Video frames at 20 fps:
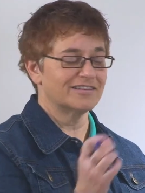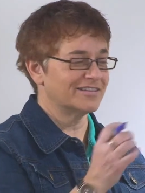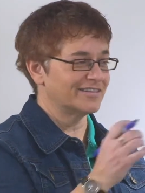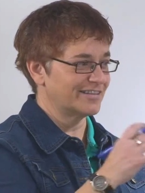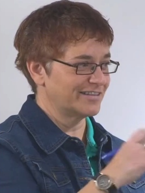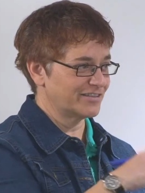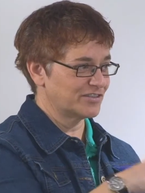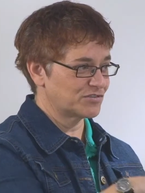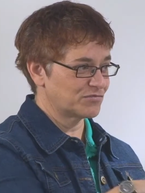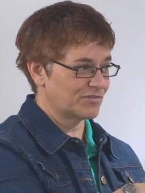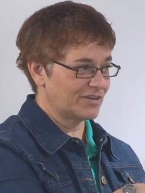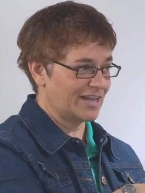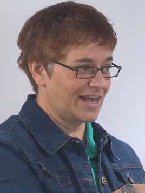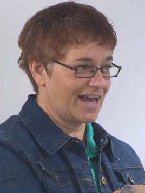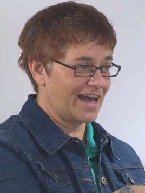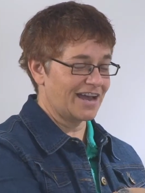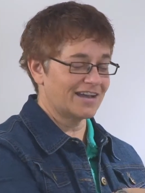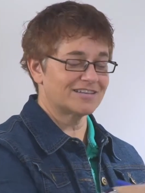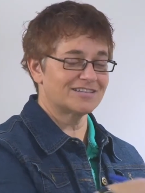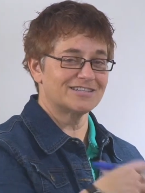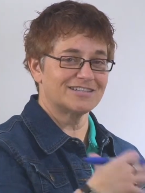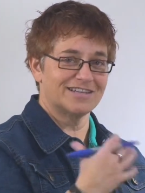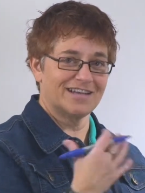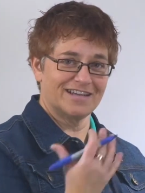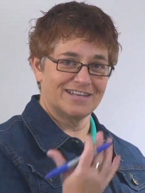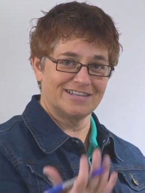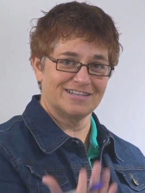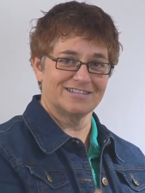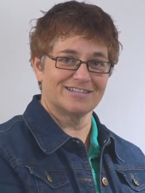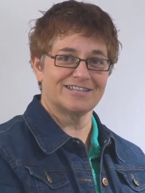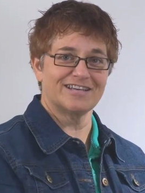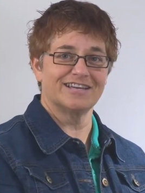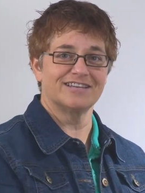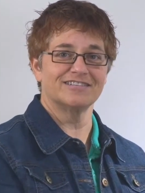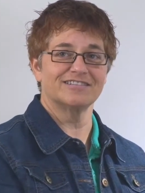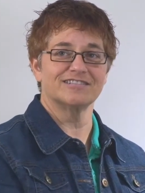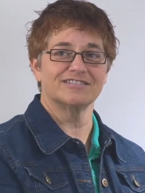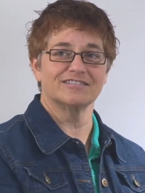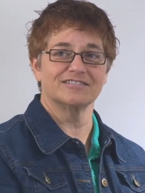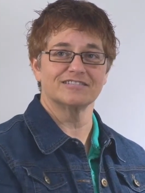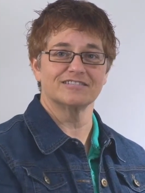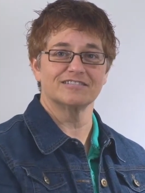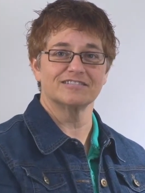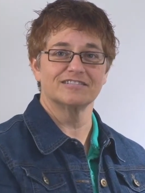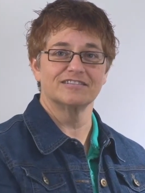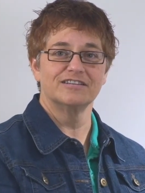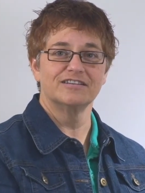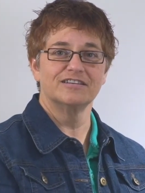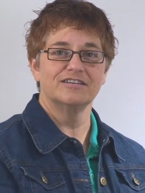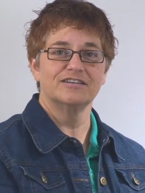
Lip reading: and then he's relaxed and he tenses.